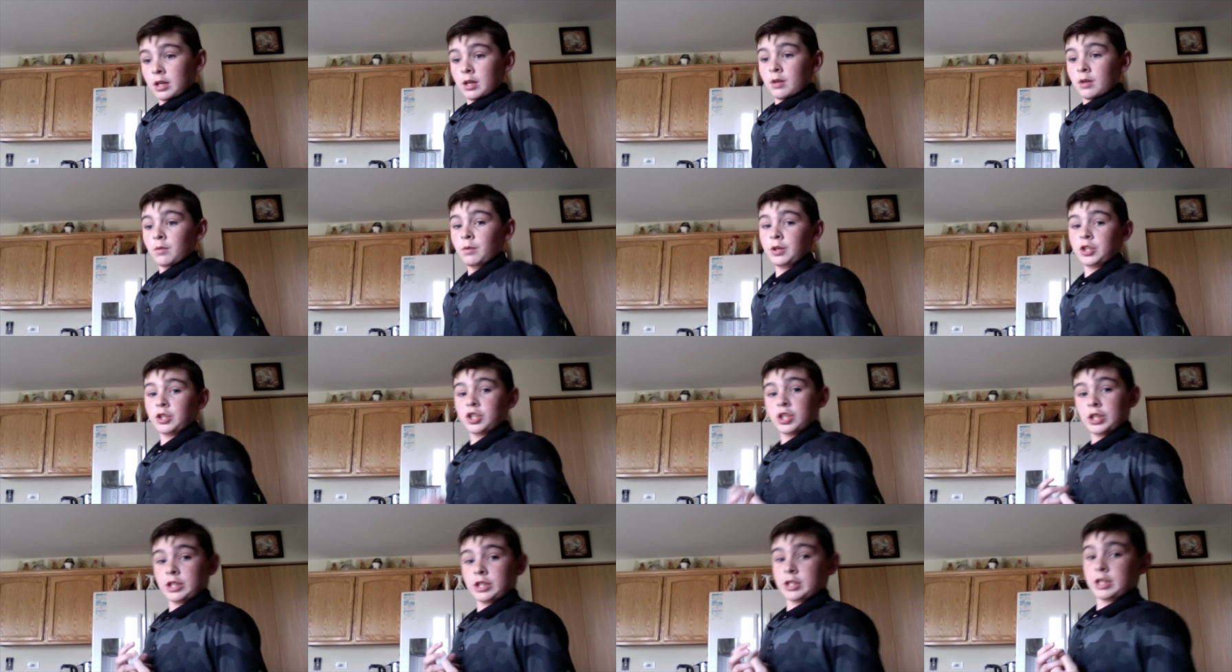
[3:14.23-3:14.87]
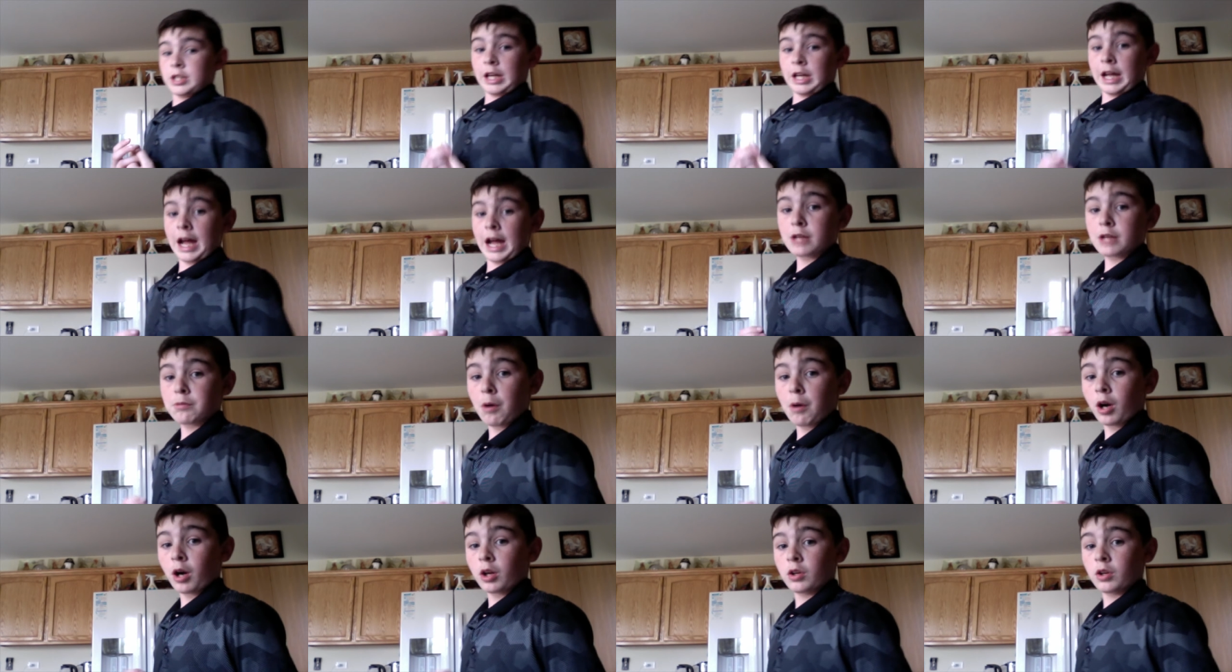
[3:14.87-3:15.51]
which is the
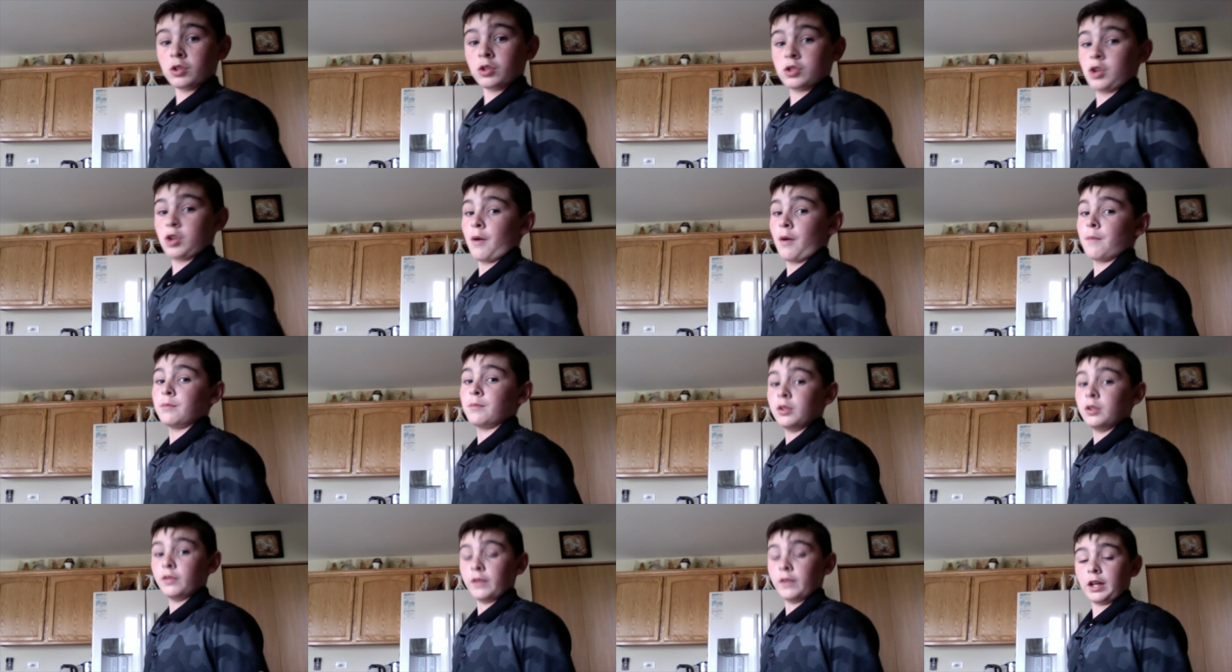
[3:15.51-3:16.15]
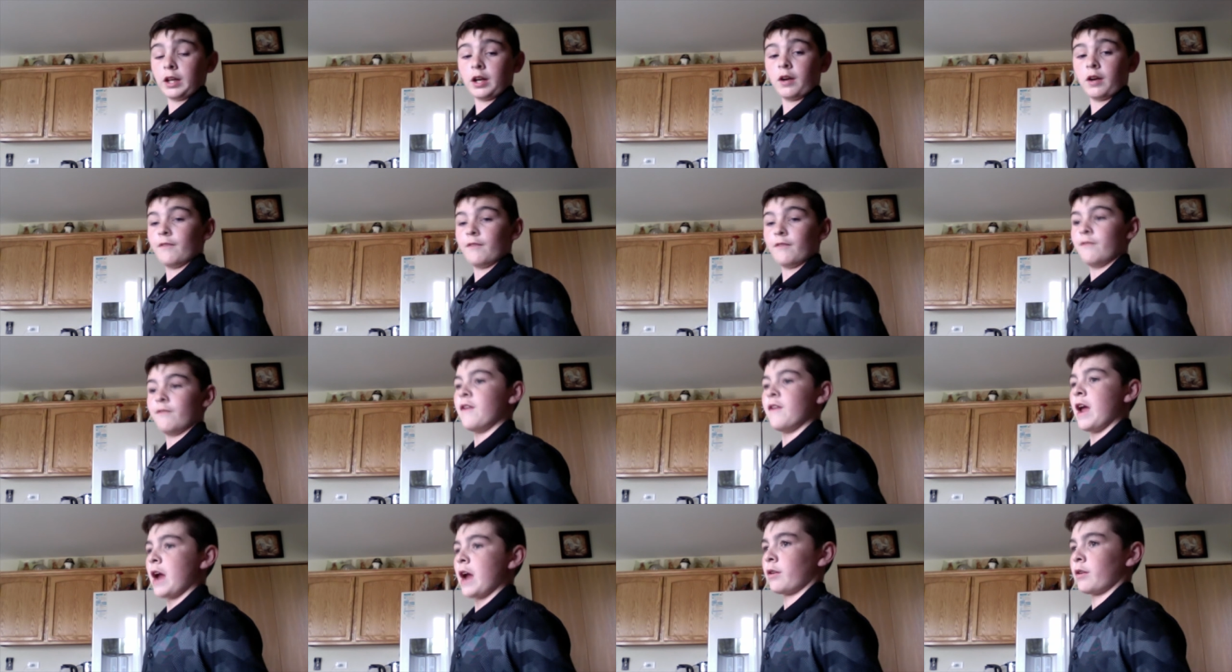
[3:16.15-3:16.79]
gas particles are moving
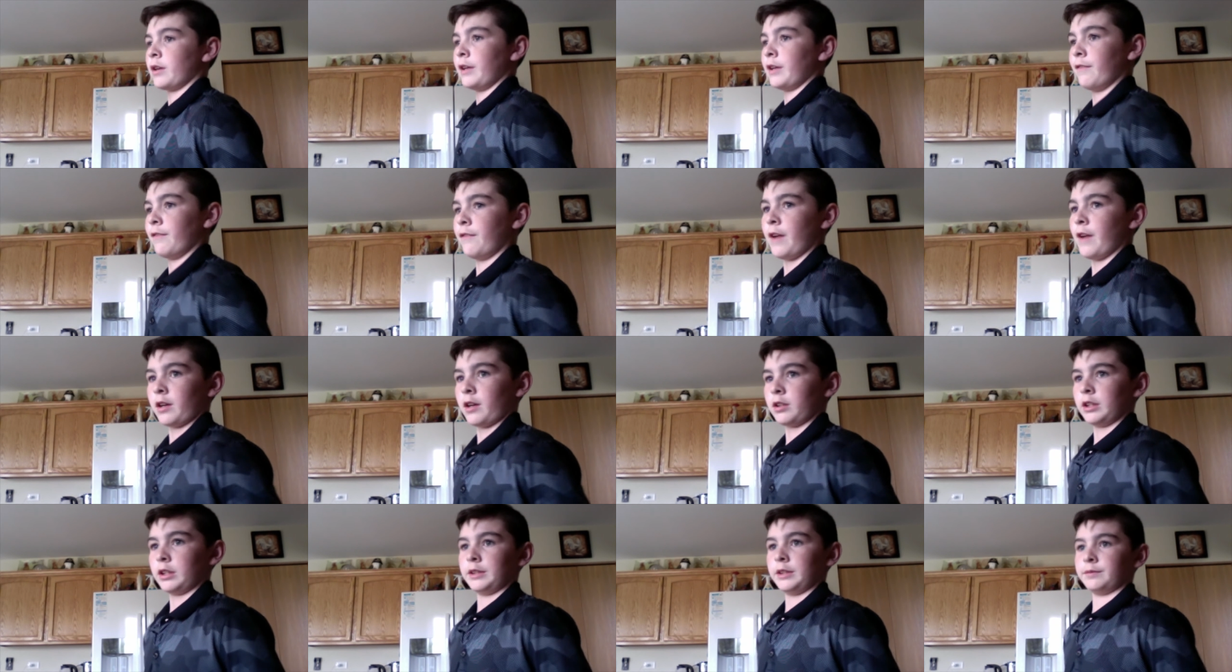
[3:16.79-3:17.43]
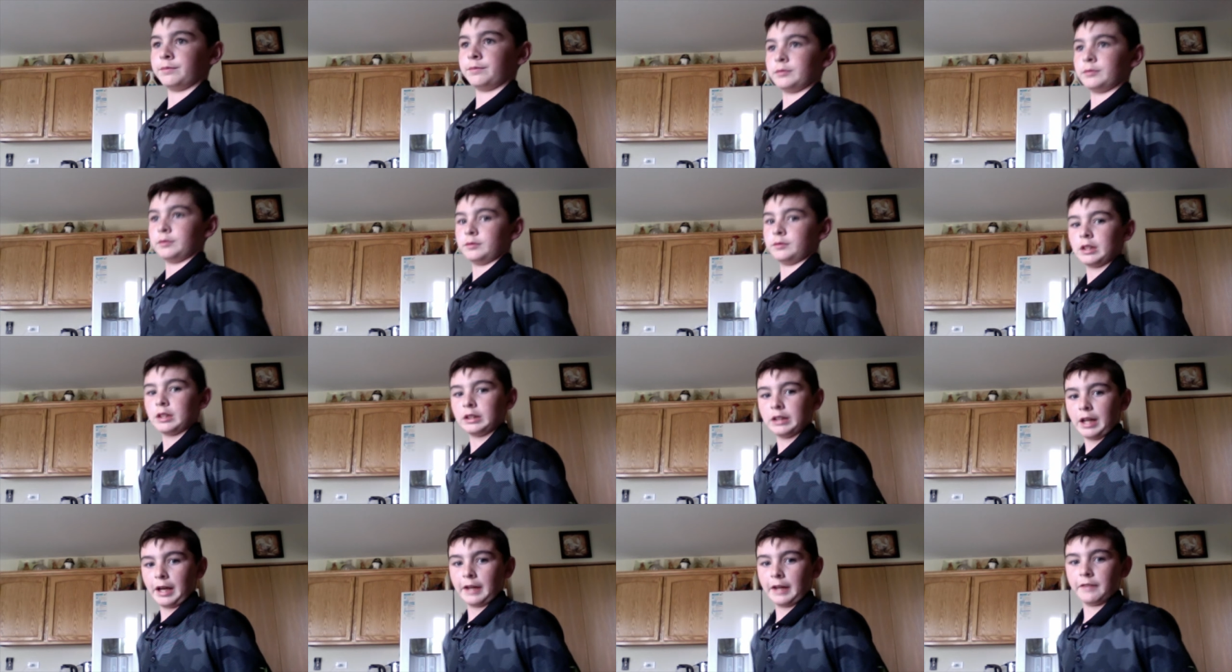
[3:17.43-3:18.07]
very, very
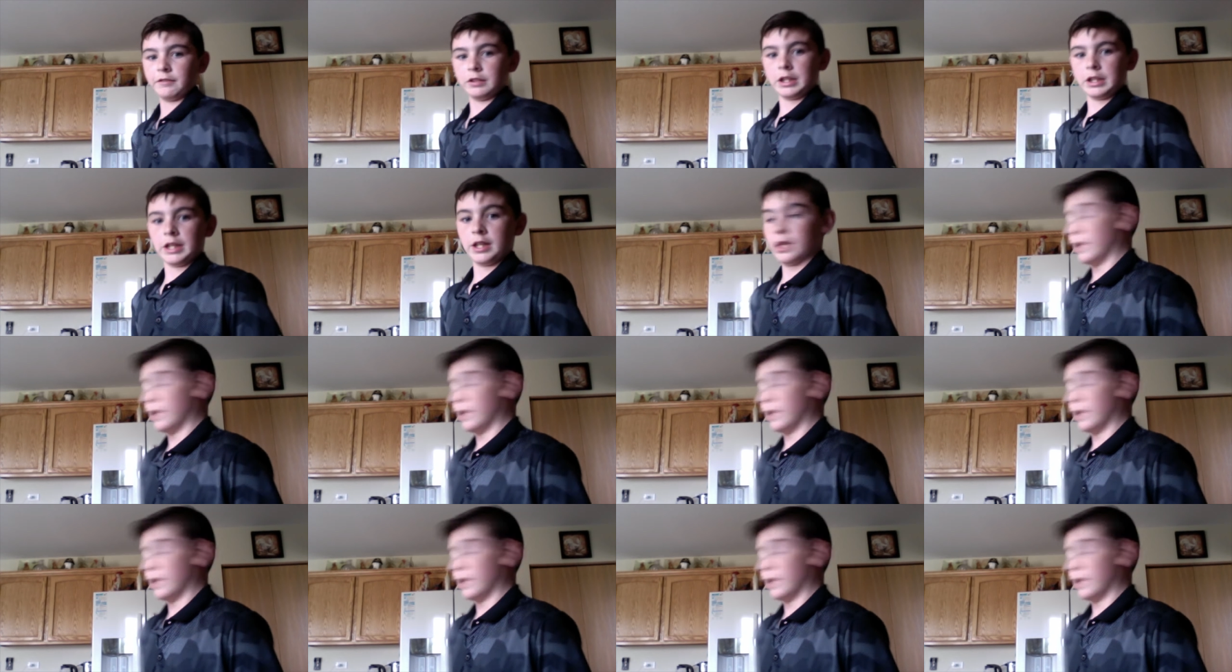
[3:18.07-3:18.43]
lively